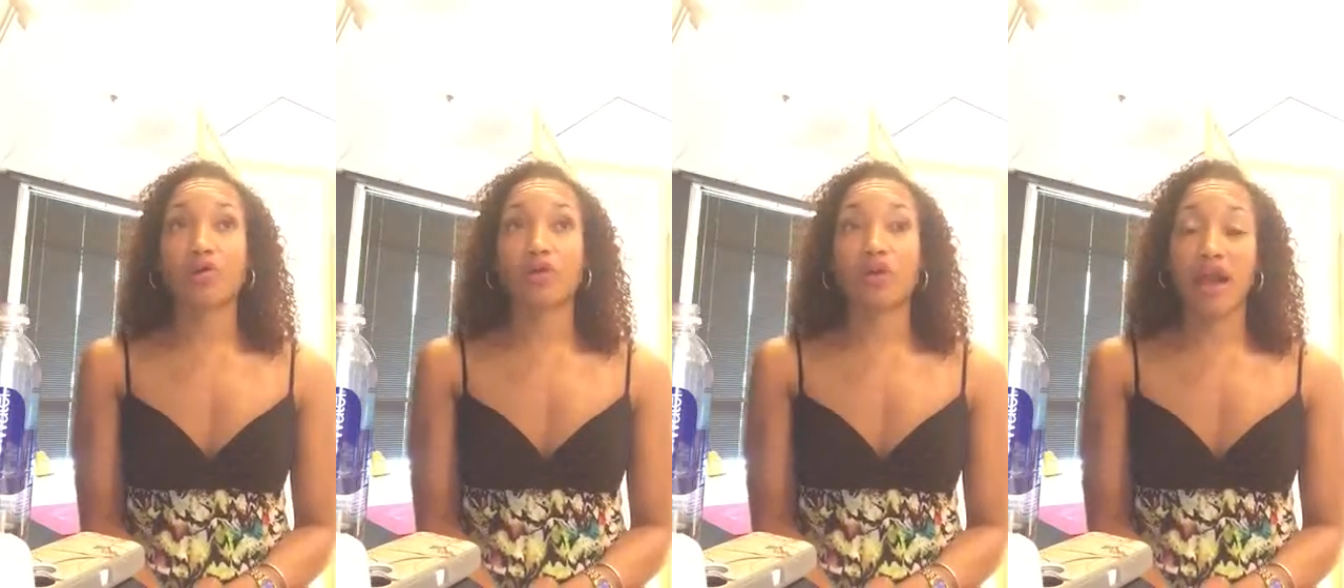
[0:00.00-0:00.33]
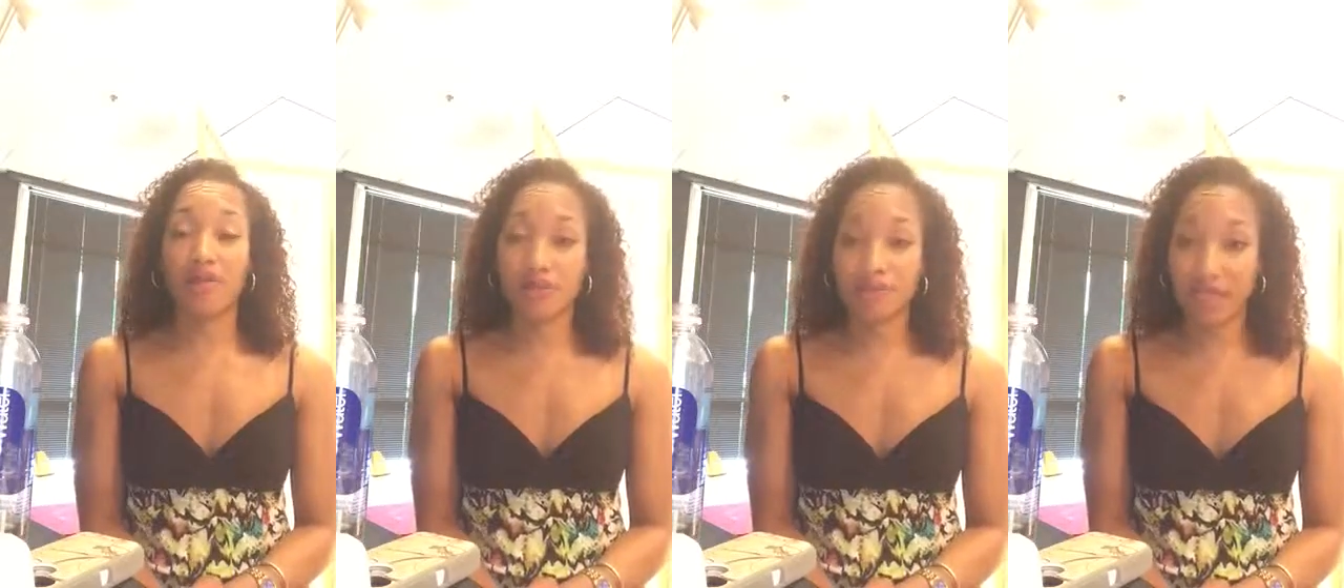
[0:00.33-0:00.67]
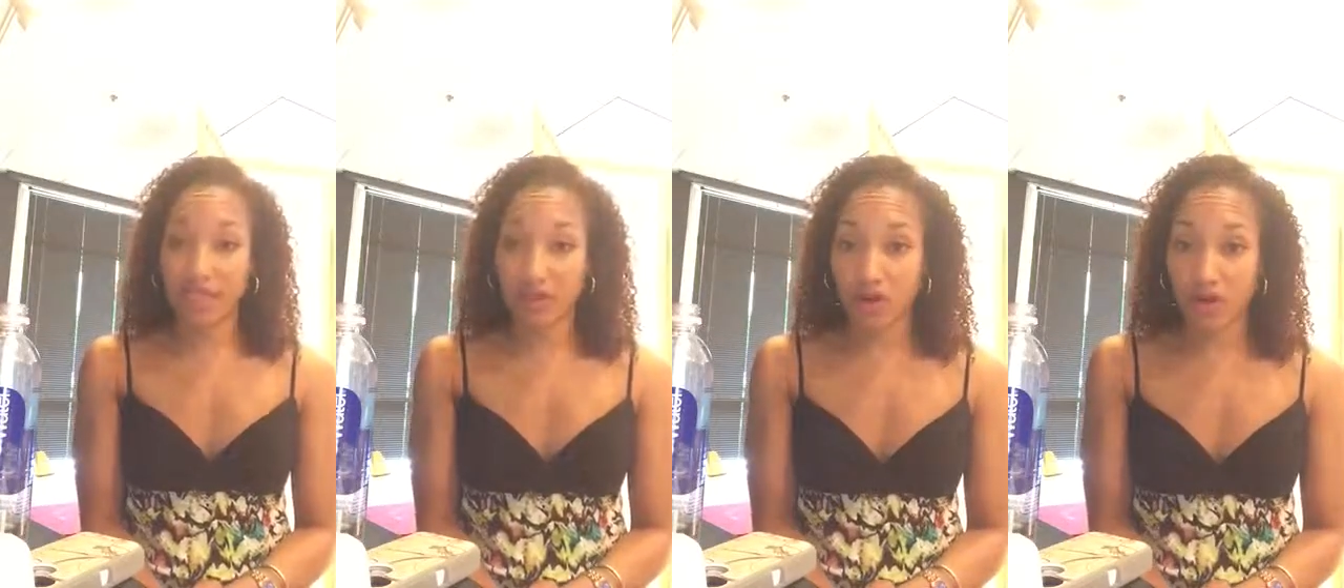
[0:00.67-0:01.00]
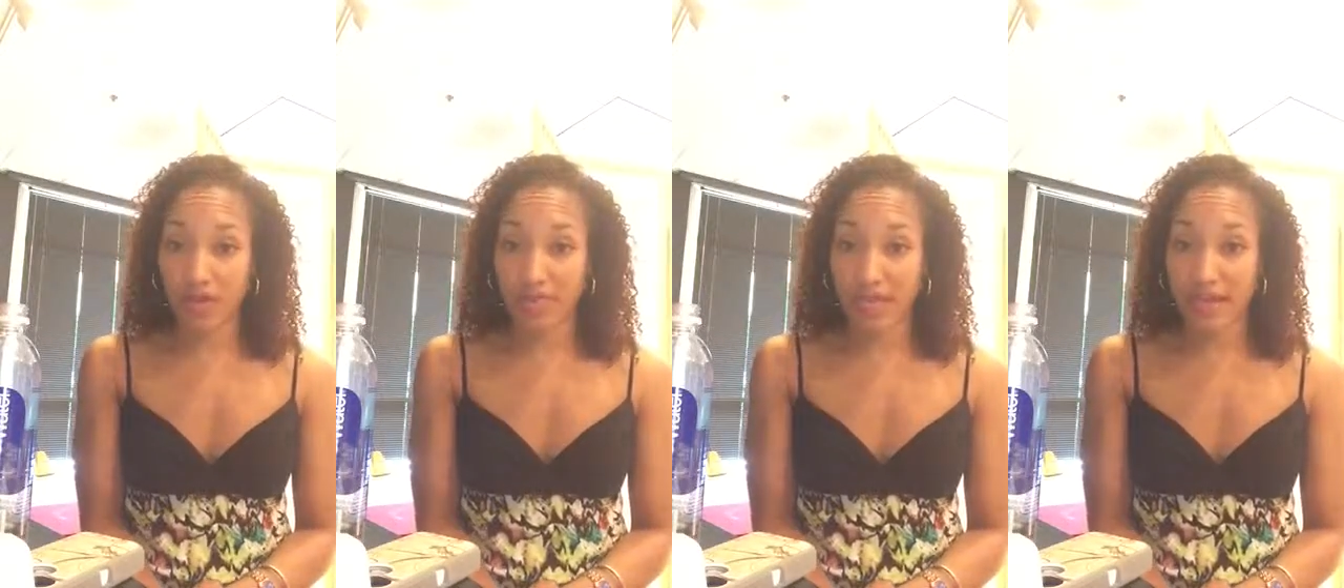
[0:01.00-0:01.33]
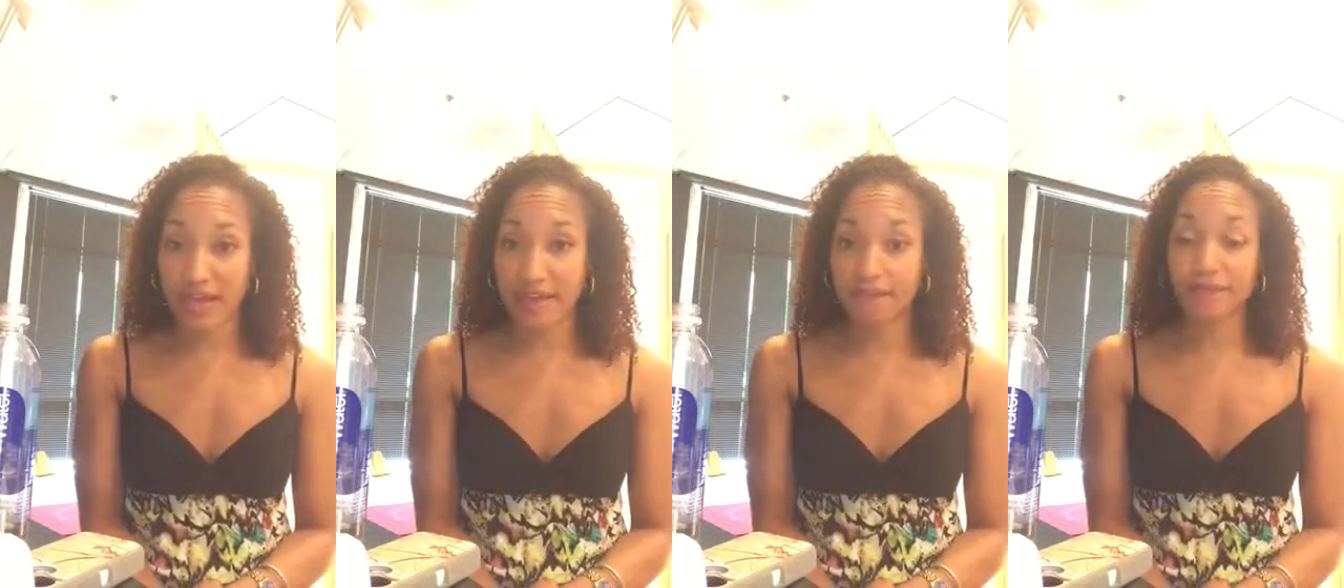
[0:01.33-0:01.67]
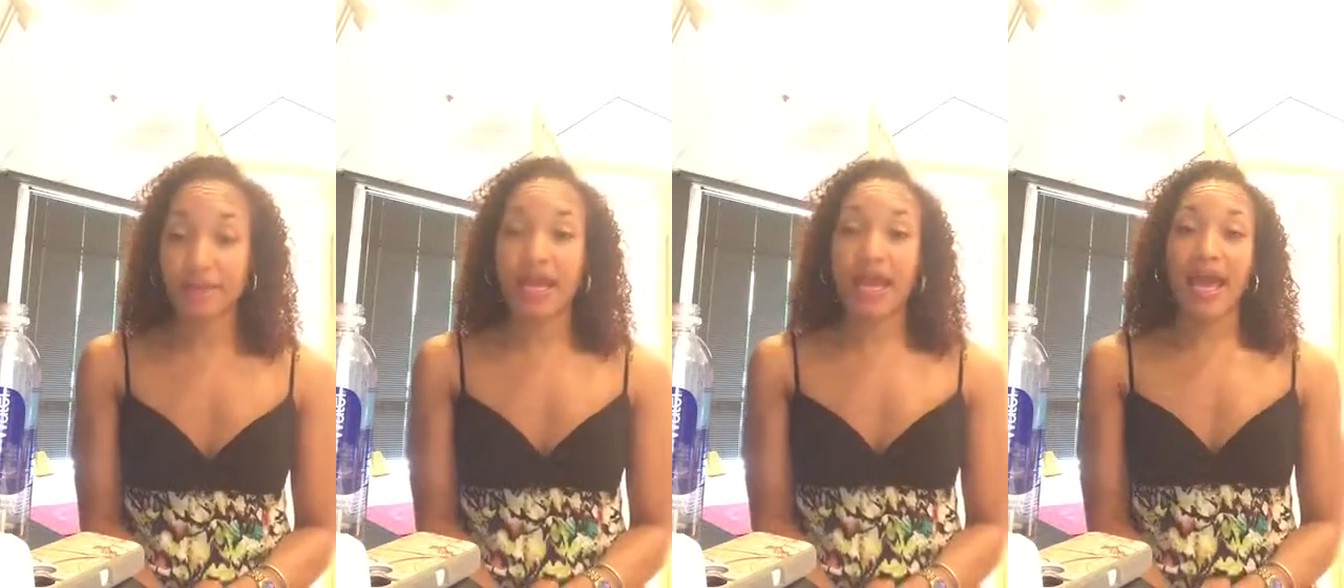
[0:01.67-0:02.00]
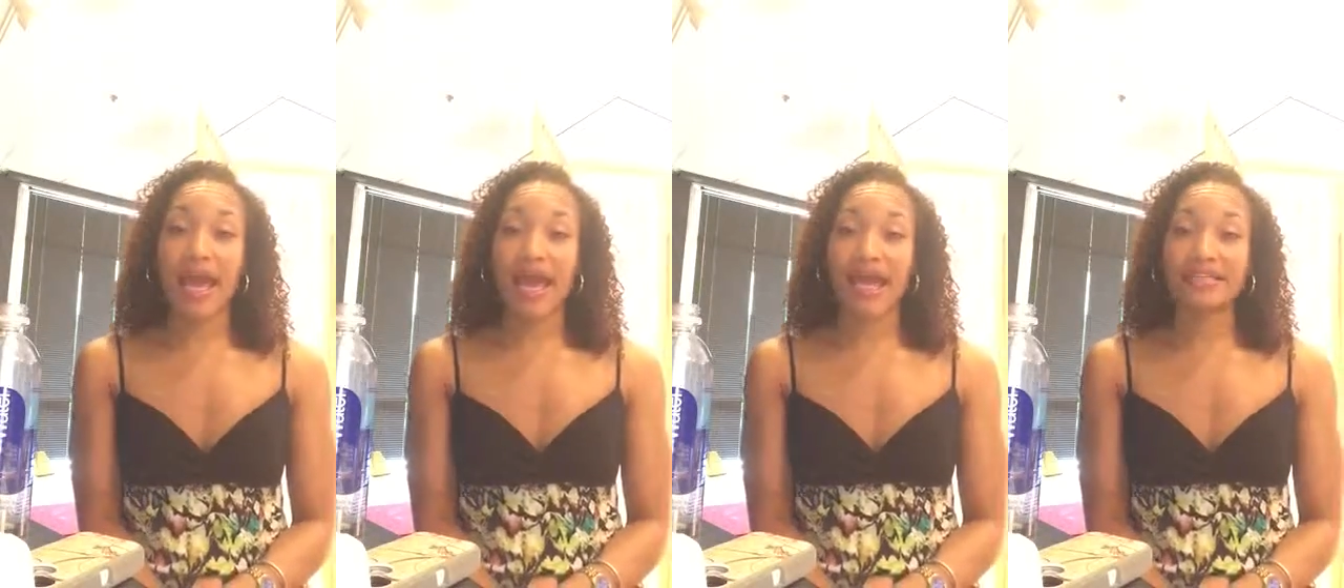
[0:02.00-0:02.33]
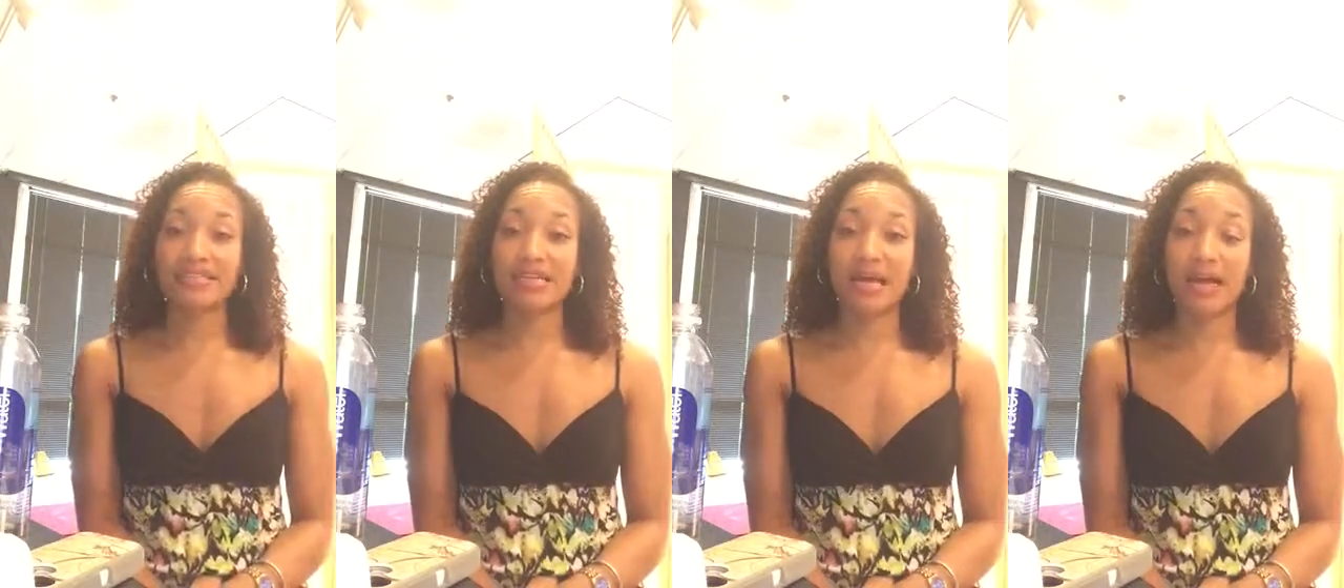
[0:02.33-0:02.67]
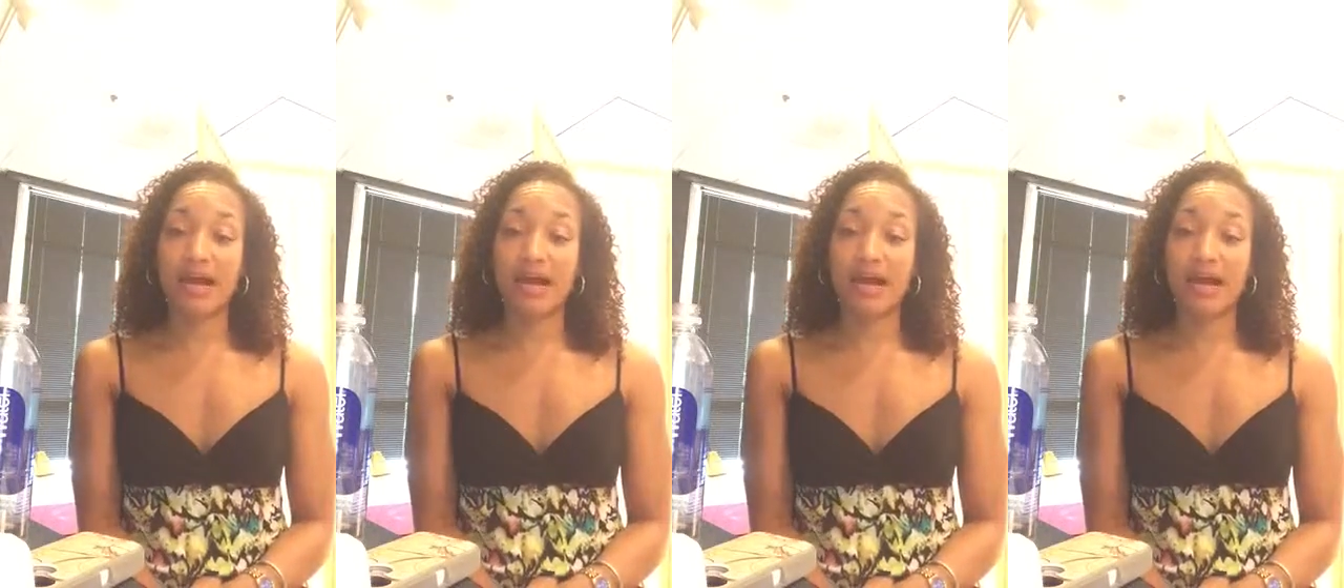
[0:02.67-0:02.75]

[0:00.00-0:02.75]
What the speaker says: where everybody calls in, and